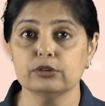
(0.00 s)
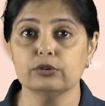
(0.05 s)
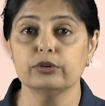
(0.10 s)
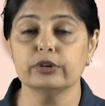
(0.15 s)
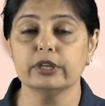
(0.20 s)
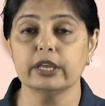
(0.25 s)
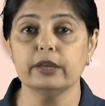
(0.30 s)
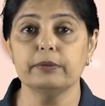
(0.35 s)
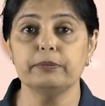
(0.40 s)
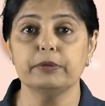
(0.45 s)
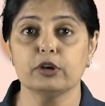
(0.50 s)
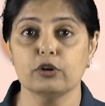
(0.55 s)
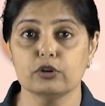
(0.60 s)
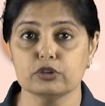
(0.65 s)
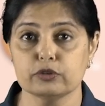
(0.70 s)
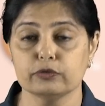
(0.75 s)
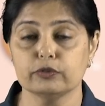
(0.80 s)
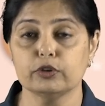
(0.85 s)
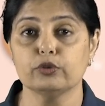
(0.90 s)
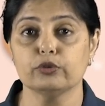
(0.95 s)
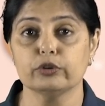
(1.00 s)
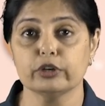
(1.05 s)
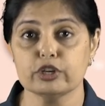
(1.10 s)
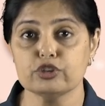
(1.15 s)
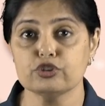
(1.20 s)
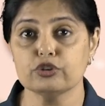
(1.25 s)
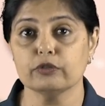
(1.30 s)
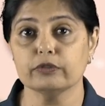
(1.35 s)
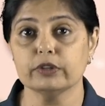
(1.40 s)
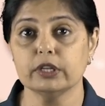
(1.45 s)
okay, because of the
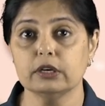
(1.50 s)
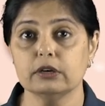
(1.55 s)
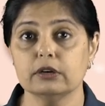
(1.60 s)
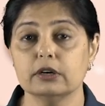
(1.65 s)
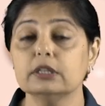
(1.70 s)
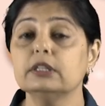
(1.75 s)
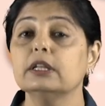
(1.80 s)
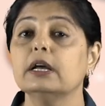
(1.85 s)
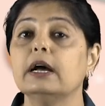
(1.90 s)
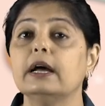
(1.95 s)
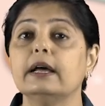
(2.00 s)
rotation of the earth.